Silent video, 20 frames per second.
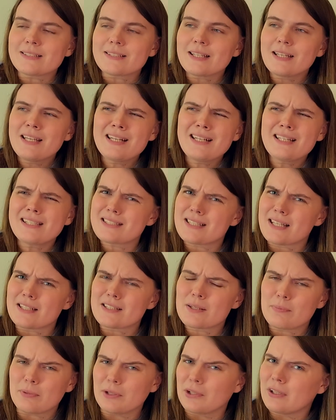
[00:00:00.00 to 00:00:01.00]
it's like an
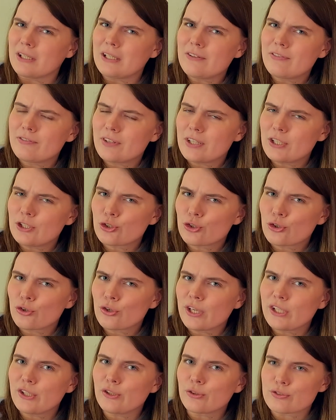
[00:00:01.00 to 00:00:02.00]
accessibility
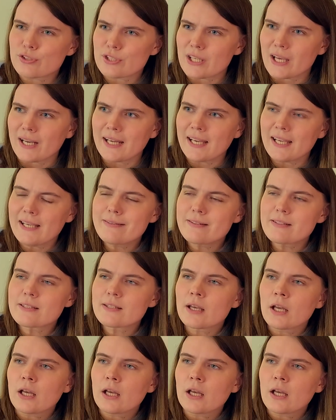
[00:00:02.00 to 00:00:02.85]
feature in your settings